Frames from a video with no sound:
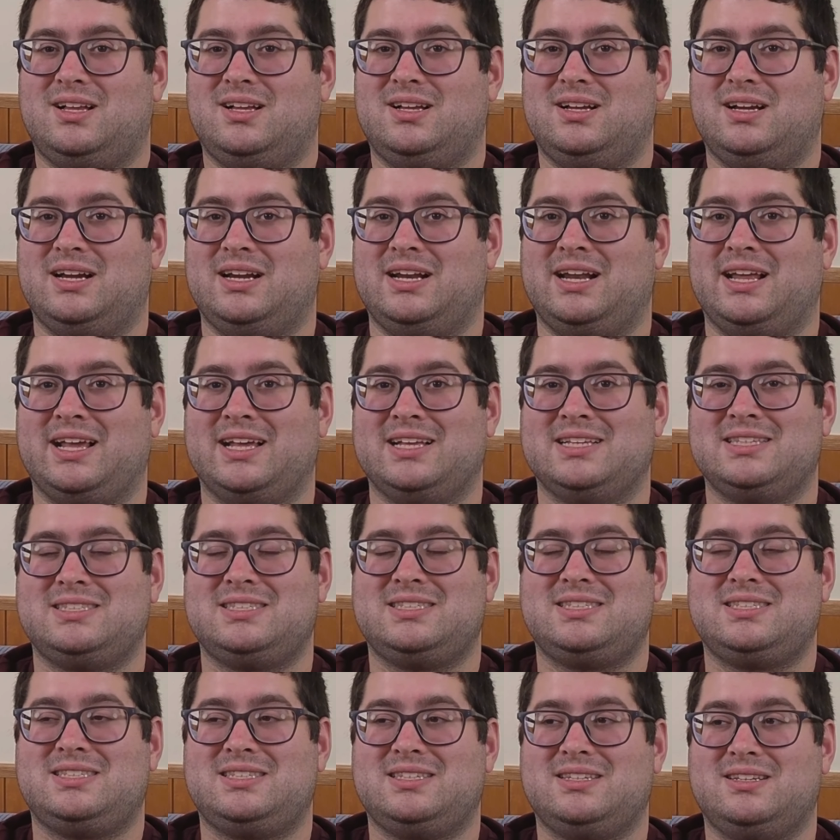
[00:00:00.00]
And I
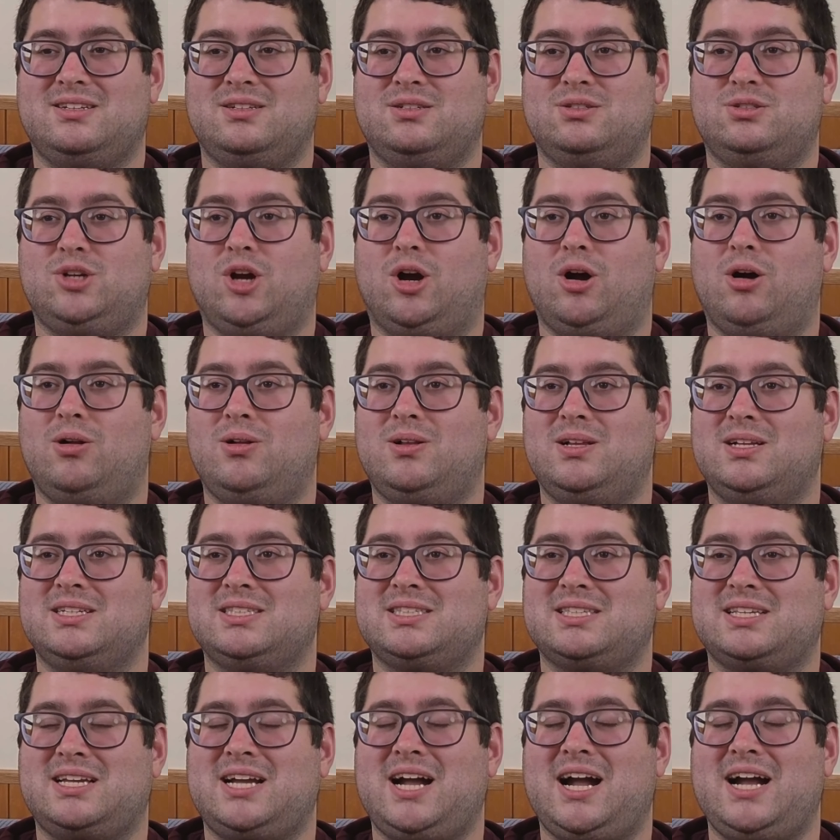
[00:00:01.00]
guess Joel is
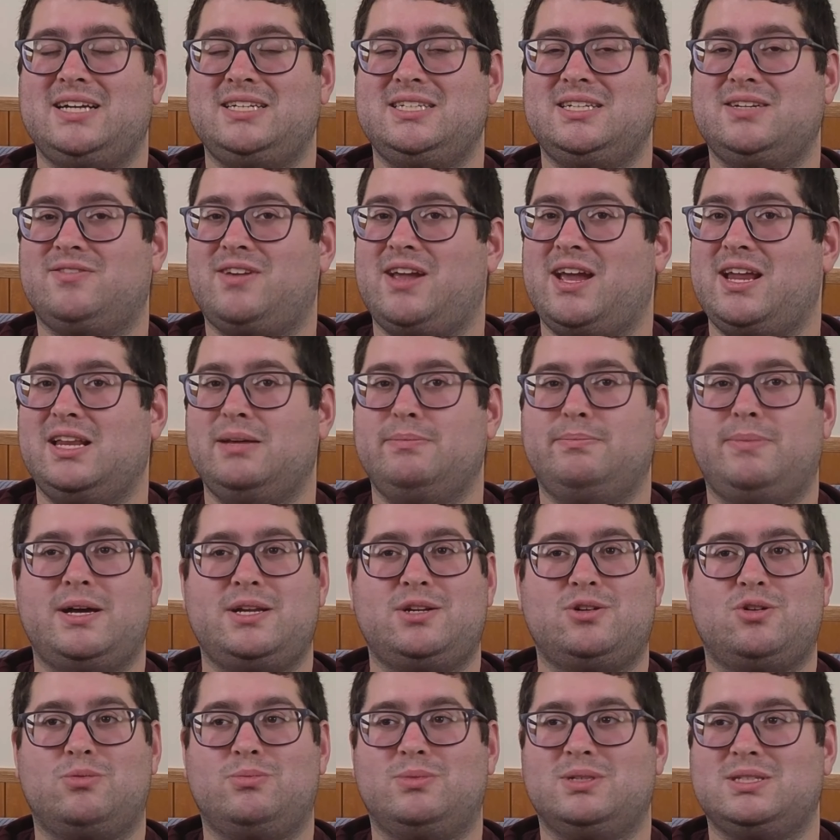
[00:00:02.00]
kind of getting better,
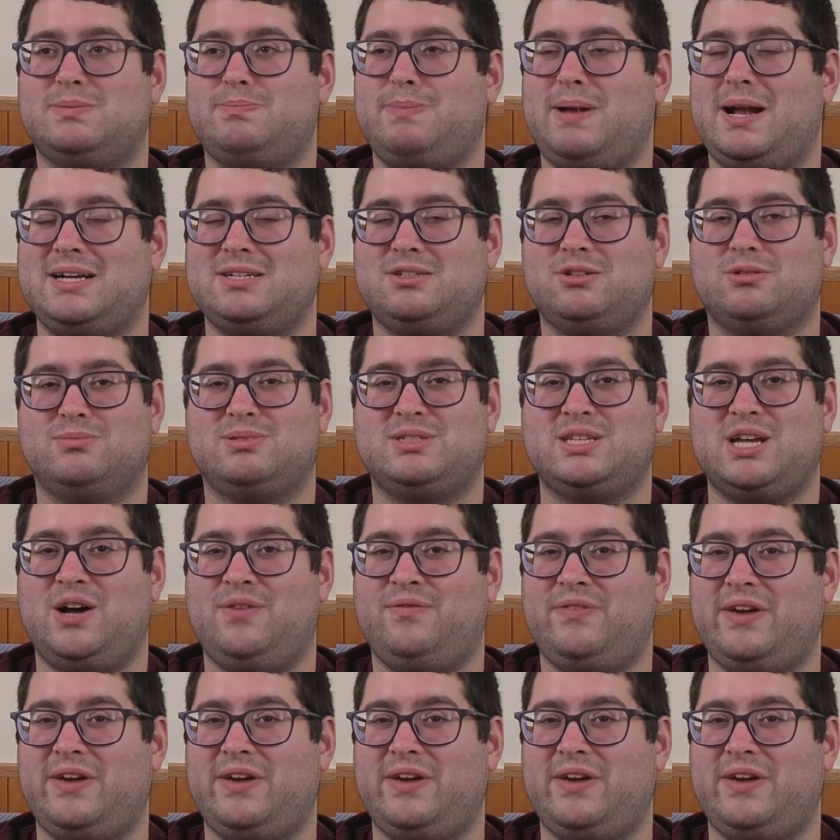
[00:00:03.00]
almost back to himself.